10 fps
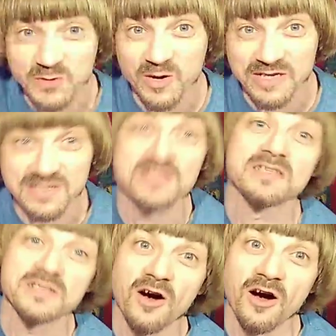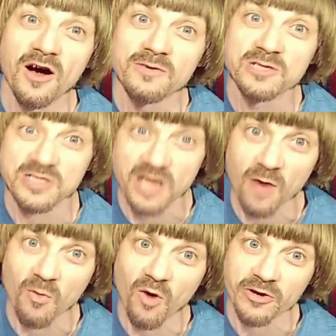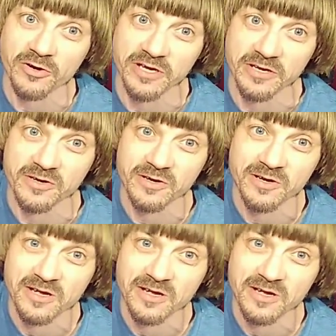requested song, which is Hot Water Heater.